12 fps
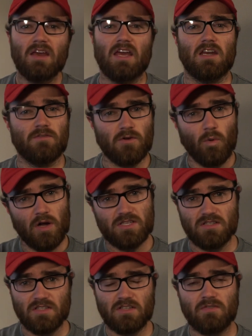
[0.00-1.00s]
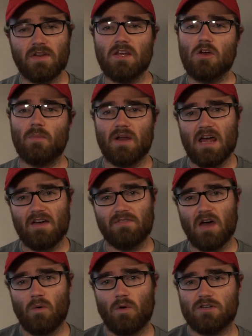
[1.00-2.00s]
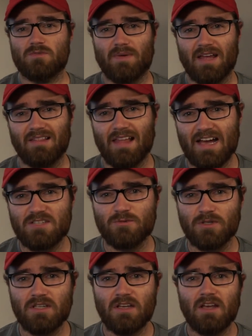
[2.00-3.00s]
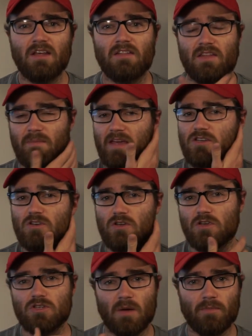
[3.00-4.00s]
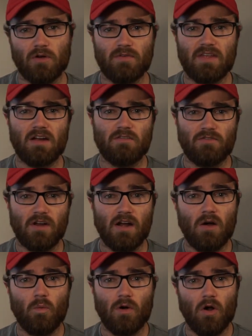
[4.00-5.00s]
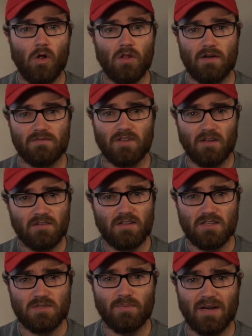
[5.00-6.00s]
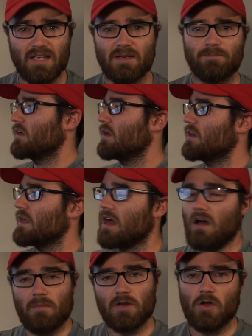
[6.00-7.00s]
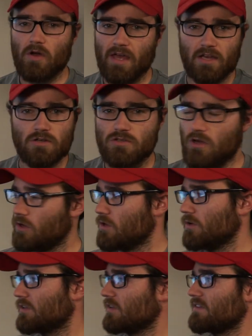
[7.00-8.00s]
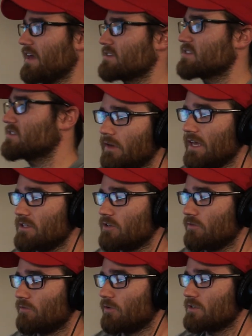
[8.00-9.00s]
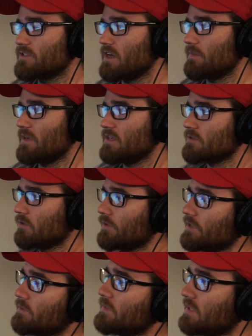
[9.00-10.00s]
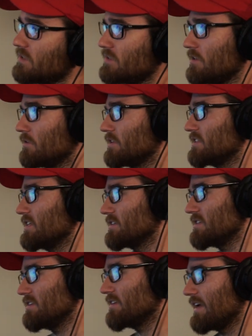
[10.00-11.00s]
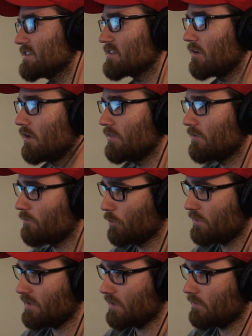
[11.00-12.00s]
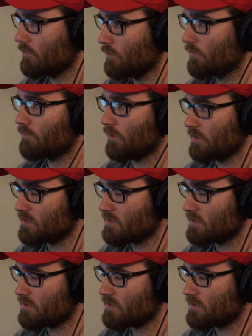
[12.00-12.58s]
And if you're watching this video but have not watched my last one, then make sure you jump over there to figure out what all I've done to this bike. Yeah, I'm going to go ahead and show you the tests. Okay, so first up is going to be the 0 to 60 test on the 14-tooth front